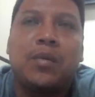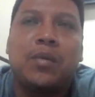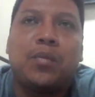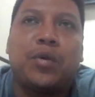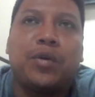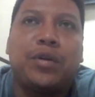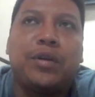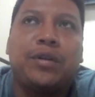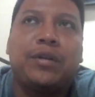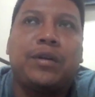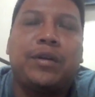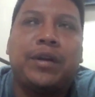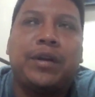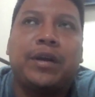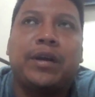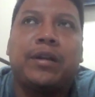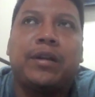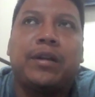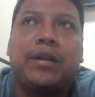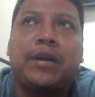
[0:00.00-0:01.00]
monitoring,
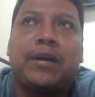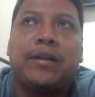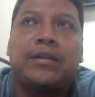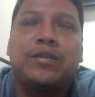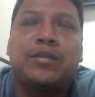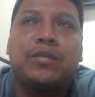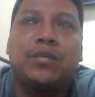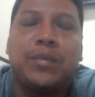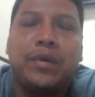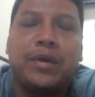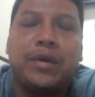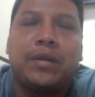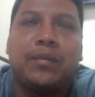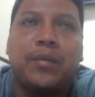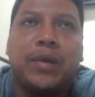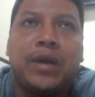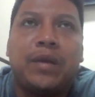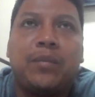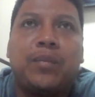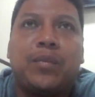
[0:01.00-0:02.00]
and also
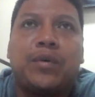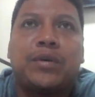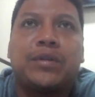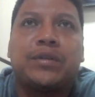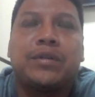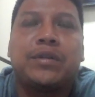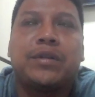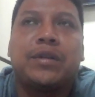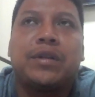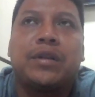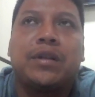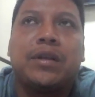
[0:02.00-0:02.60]
in my personal